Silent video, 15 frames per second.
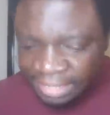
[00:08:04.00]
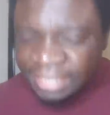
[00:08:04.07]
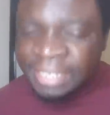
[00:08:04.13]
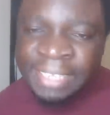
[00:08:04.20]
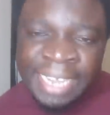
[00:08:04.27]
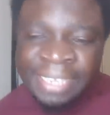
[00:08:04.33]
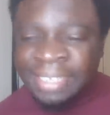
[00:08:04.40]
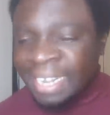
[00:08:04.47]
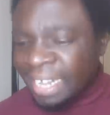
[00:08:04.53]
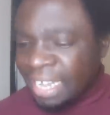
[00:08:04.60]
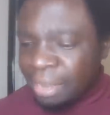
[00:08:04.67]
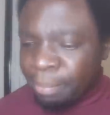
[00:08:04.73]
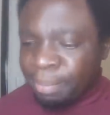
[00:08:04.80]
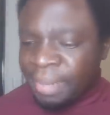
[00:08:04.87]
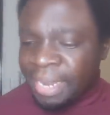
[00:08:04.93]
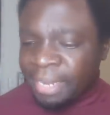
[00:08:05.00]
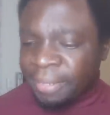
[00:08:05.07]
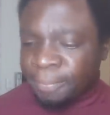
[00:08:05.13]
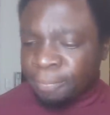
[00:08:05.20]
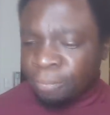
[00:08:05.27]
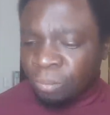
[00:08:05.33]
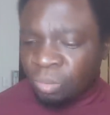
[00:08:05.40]
that this is just a game
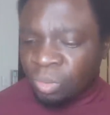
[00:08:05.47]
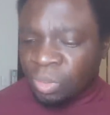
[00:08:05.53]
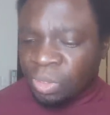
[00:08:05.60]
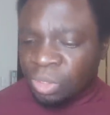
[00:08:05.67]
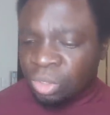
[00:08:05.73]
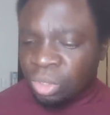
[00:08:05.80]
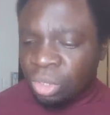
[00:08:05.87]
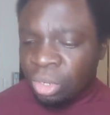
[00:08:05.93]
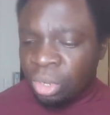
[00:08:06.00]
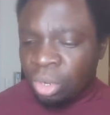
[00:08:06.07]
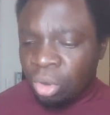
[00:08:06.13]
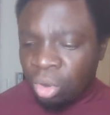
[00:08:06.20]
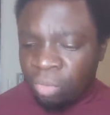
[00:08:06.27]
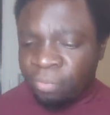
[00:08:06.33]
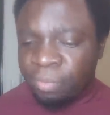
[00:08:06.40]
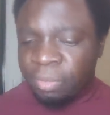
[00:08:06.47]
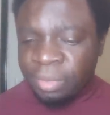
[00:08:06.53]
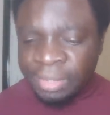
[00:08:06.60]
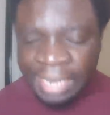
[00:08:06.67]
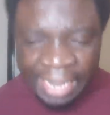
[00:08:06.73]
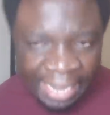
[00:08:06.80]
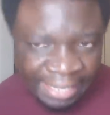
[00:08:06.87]
plan of
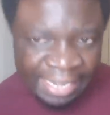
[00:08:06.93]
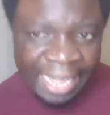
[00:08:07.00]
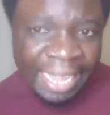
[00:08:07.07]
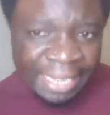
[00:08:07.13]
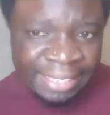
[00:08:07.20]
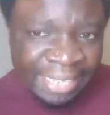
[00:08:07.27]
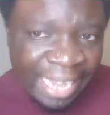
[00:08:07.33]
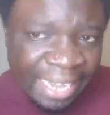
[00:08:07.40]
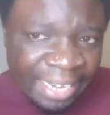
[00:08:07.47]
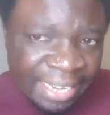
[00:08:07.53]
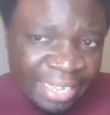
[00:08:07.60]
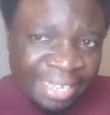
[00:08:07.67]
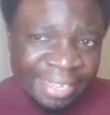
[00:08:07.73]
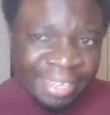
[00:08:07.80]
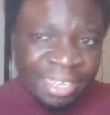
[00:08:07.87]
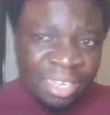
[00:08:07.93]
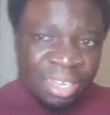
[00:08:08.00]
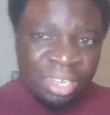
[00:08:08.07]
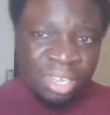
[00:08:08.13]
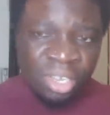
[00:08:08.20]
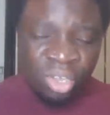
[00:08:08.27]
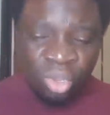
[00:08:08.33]
Tanga Tanga side
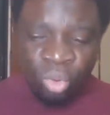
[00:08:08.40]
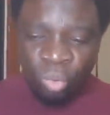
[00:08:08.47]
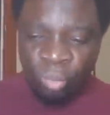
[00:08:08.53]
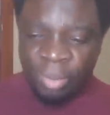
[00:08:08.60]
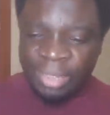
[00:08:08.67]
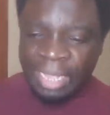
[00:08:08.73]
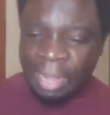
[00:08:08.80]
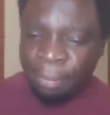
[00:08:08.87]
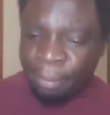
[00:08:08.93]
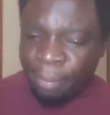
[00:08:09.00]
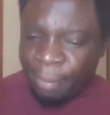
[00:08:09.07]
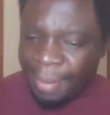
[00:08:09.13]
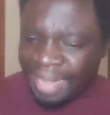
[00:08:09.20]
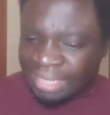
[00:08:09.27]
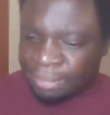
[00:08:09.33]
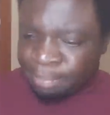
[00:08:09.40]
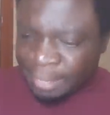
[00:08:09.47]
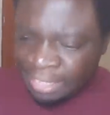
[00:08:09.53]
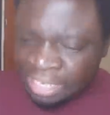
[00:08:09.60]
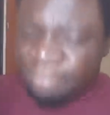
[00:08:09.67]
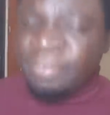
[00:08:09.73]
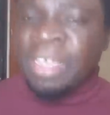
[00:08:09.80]
with a
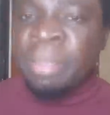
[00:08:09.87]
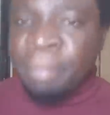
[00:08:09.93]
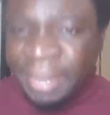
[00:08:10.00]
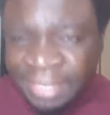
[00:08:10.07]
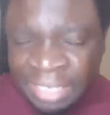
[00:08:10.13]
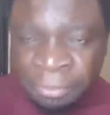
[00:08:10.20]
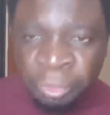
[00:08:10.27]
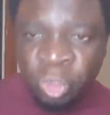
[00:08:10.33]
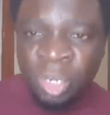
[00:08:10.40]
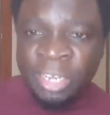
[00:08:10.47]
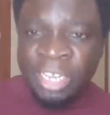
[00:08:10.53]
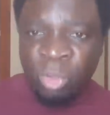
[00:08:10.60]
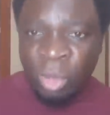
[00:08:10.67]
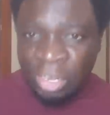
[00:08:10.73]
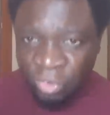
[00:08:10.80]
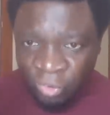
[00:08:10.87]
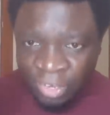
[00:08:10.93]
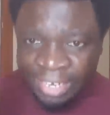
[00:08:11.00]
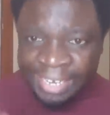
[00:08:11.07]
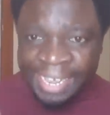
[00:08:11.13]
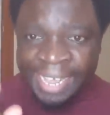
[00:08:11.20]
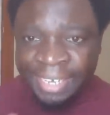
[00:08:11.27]
specific perception they want
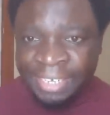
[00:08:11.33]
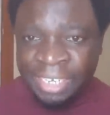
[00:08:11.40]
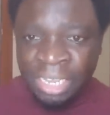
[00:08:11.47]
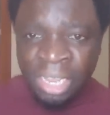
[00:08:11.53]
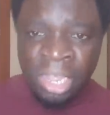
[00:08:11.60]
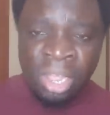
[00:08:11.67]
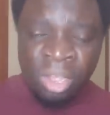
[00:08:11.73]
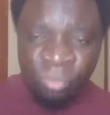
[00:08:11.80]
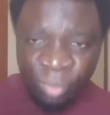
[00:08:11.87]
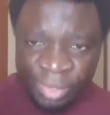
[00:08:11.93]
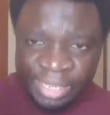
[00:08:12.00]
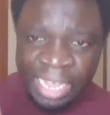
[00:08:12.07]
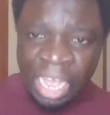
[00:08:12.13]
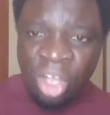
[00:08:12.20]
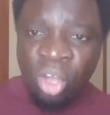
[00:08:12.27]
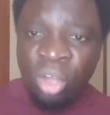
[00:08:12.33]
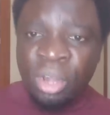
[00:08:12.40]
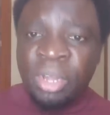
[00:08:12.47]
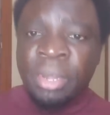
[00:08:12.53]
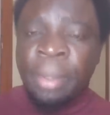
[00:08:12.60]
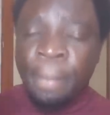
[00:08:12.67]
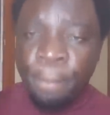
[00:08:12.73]
to create for their
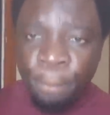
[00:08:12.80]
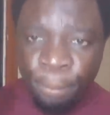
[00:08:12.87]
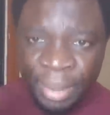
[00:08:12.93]
own